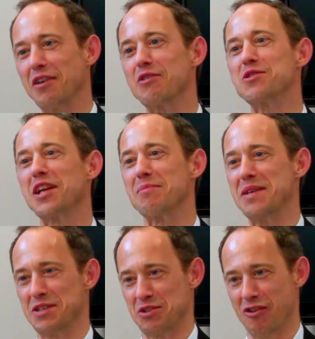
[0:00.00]
values
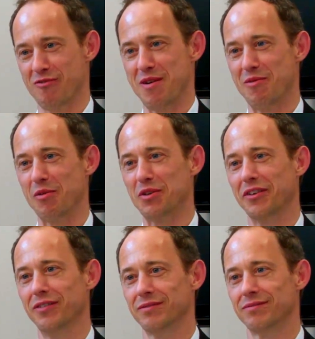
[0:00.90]
that are being served by
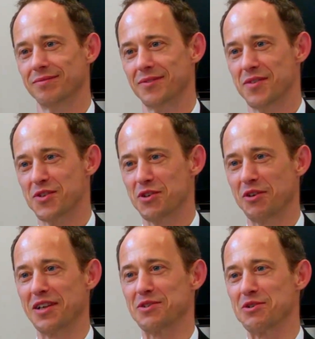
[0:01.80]
what we do.
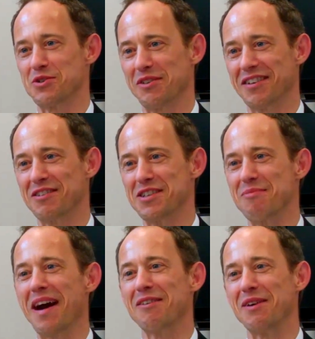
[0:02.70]
So it has also
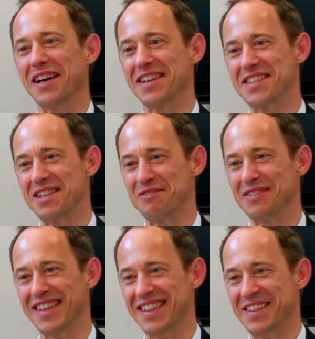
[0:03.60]
increased my awareness
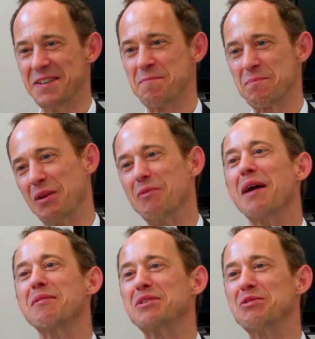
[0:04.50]
of
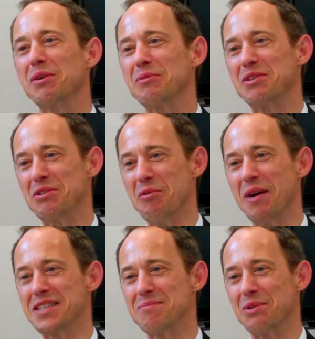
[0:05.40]
why we do what we
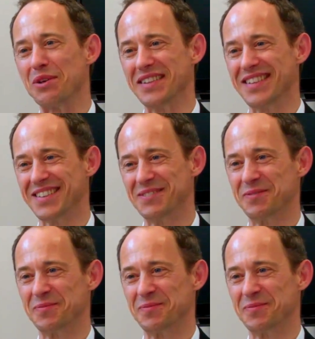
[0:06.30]
do and why it's important.